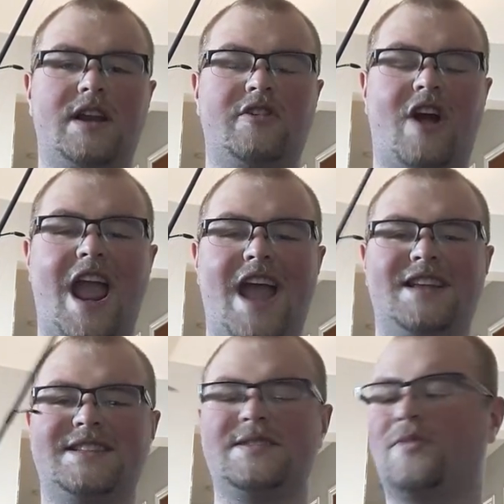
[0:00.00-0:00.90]
in your
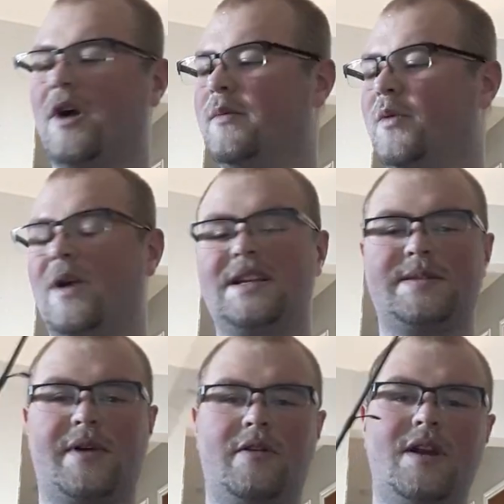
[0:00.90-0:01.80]
hands. This probably weighs
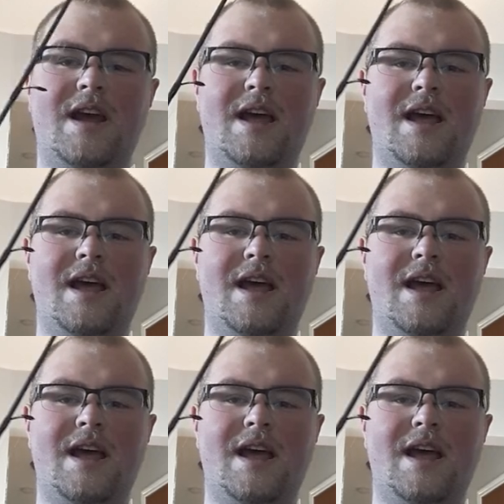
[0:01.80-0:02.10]
about